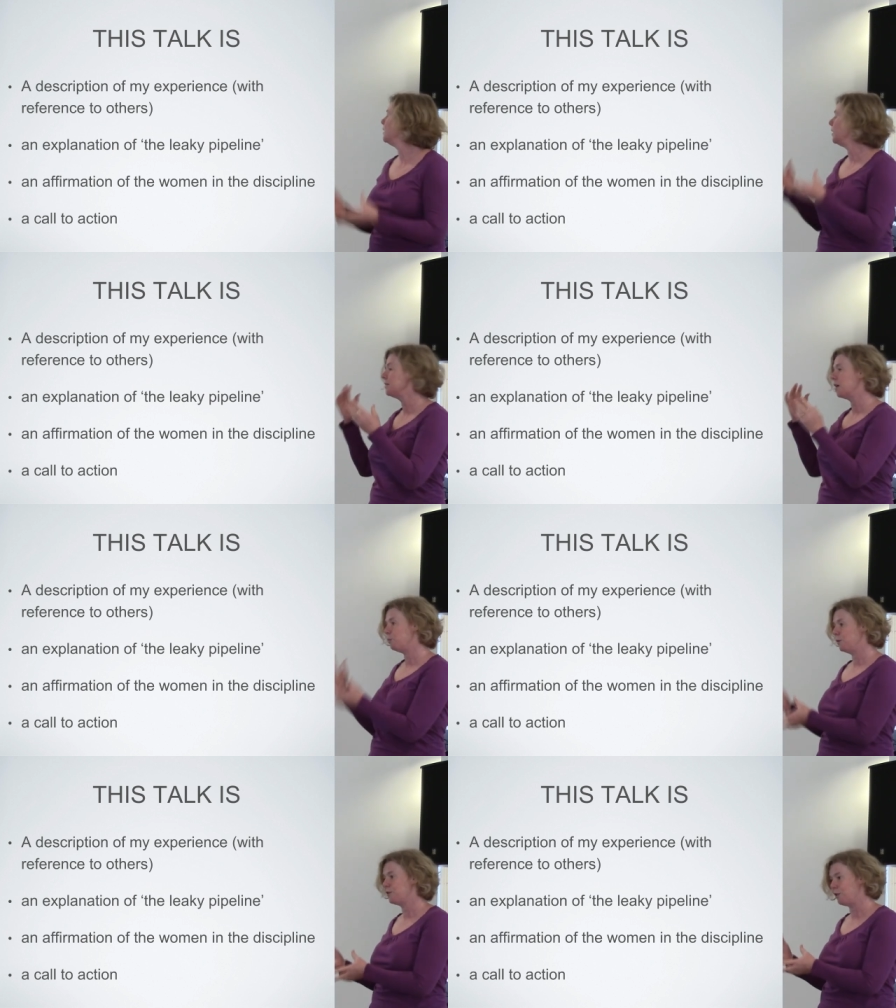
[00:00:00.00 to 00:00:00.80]
and ends
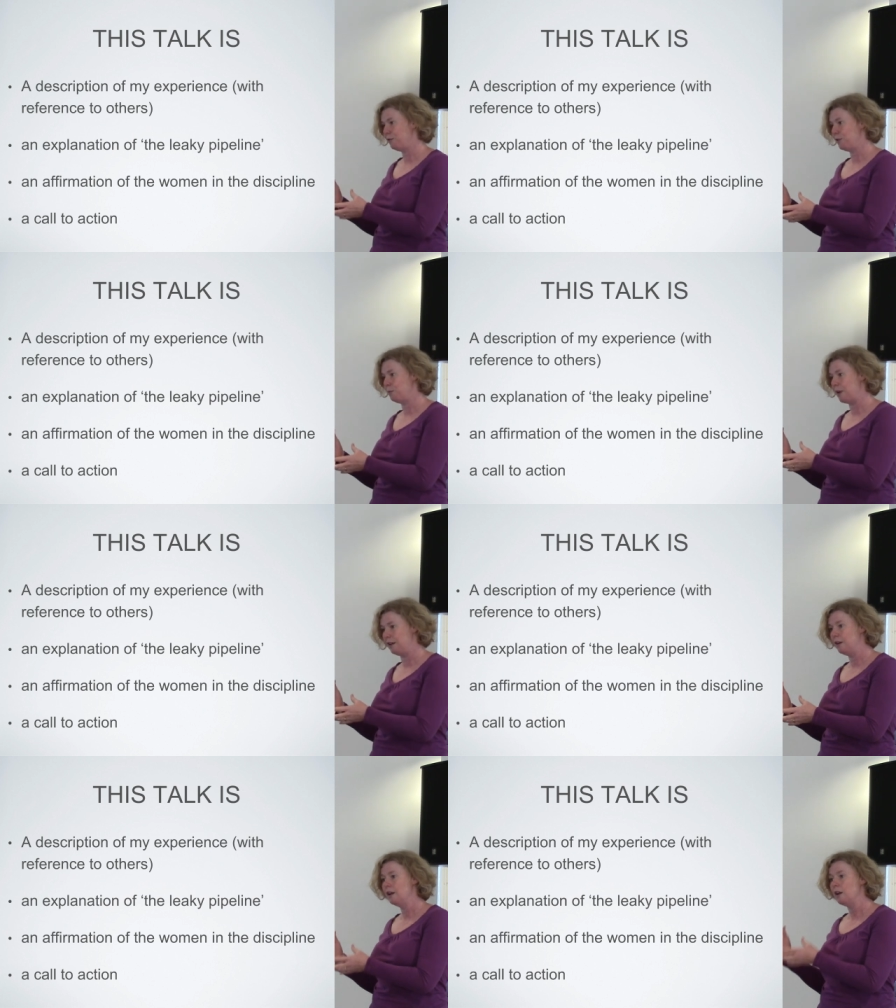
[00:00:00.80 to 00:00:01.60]
up with so few
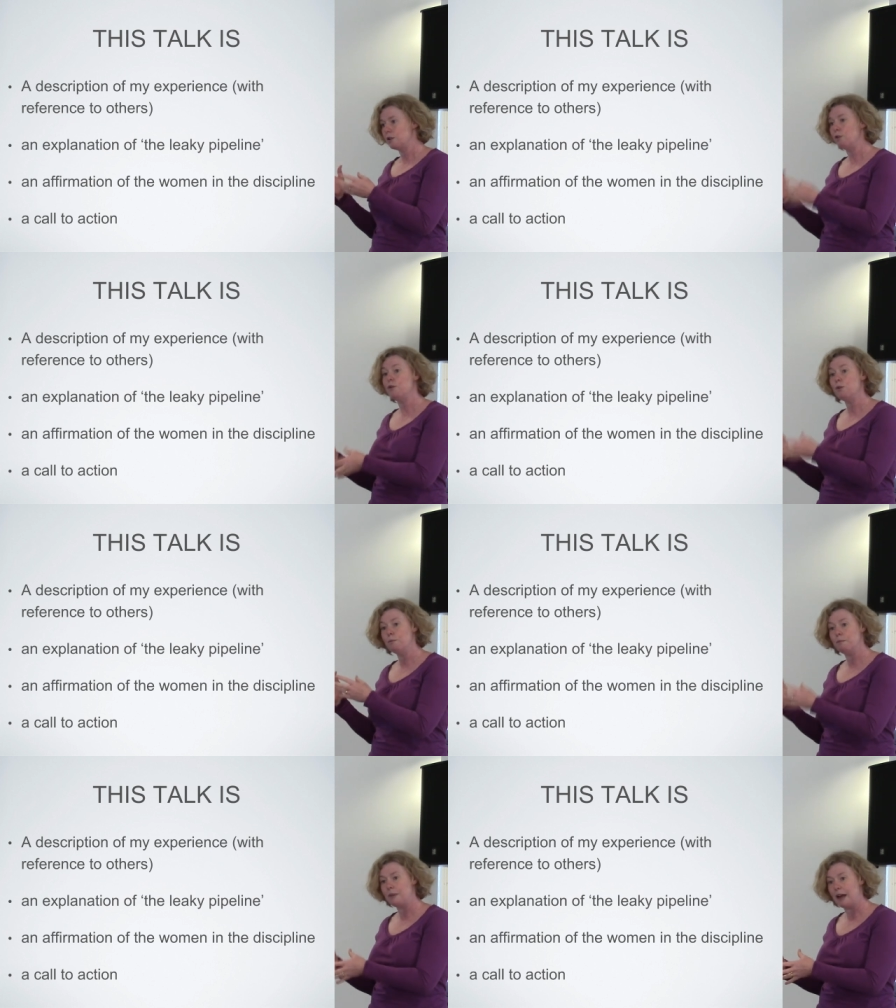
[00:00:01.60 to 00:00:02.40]
men, so
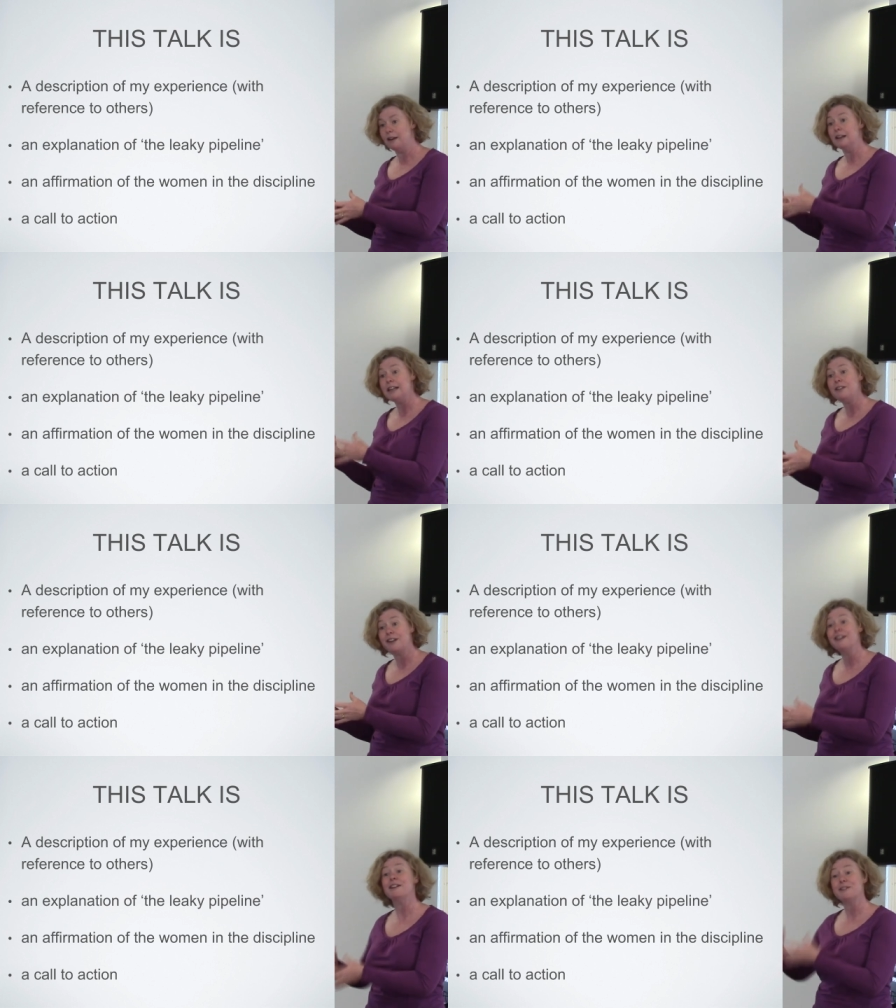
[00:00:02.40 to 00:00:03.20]
few men
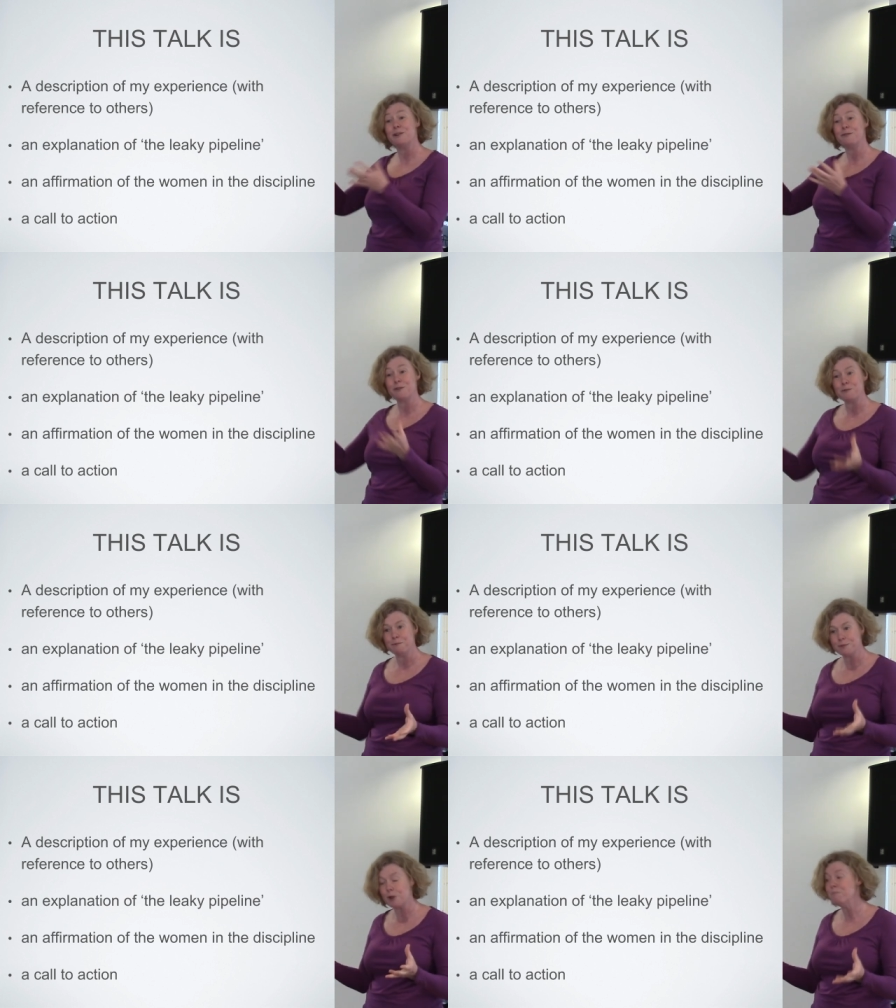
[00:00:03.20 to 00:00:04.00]
leaving and so few,
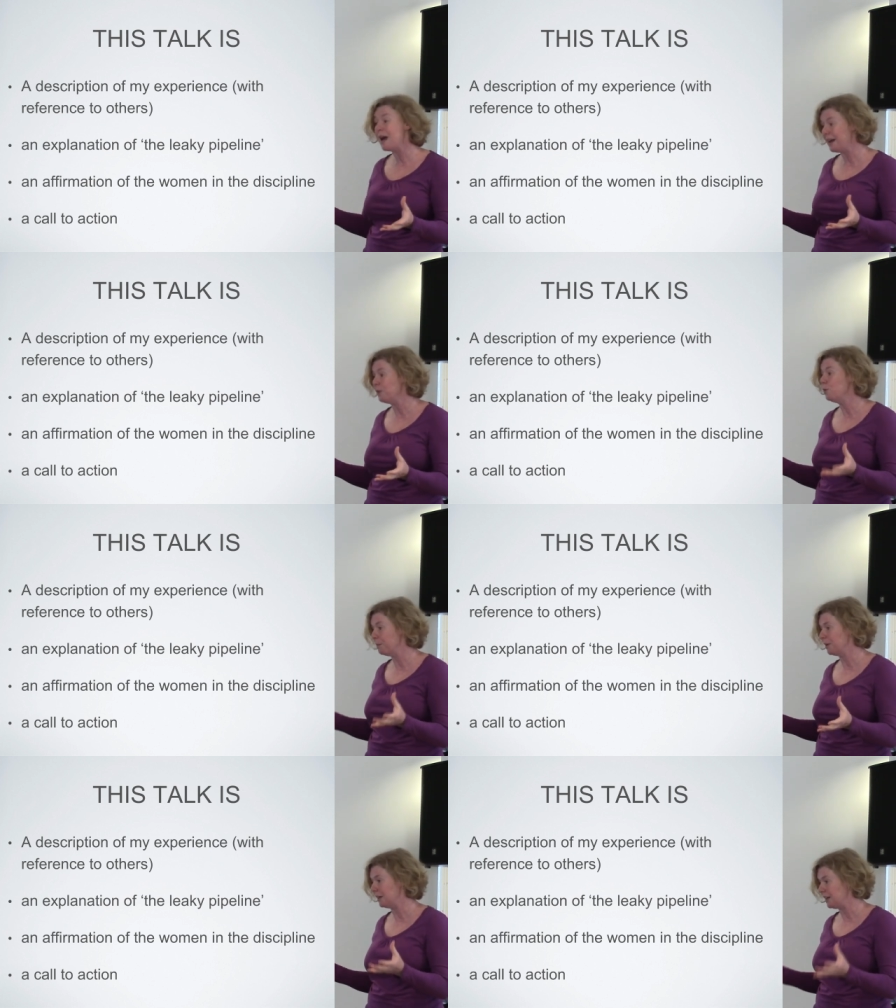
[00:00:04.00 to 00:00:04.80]
so many
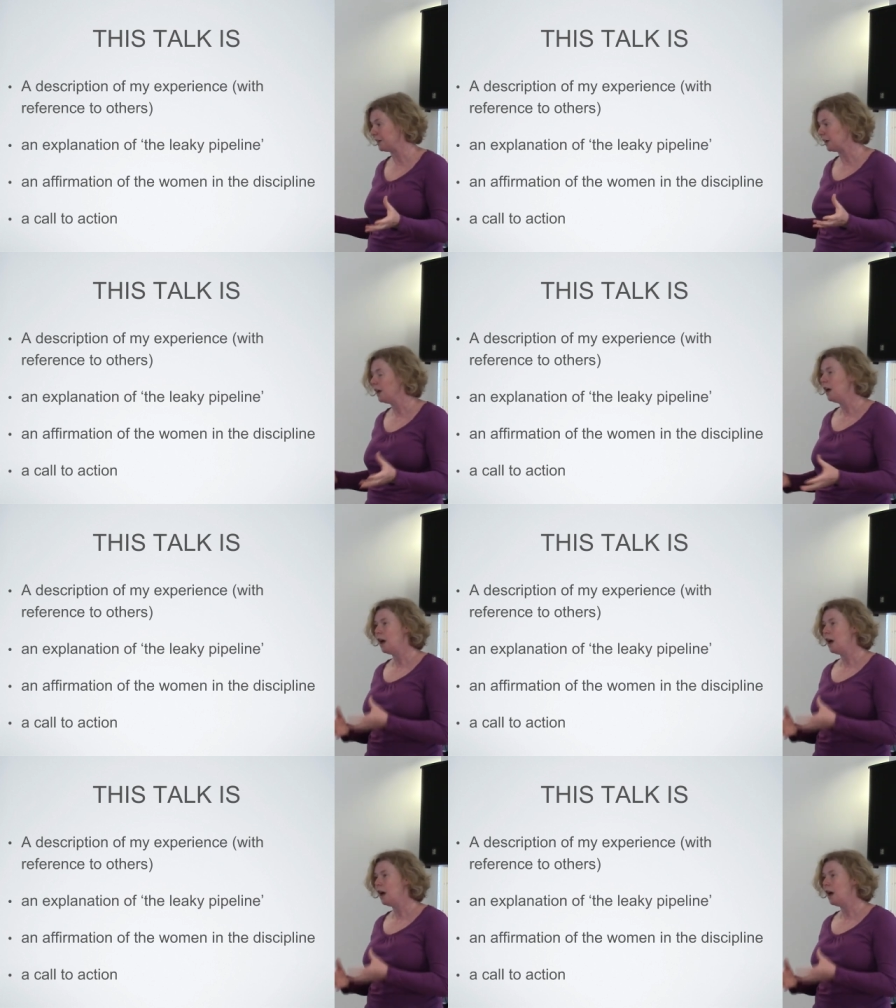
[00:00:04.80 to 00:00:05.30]
women leaving.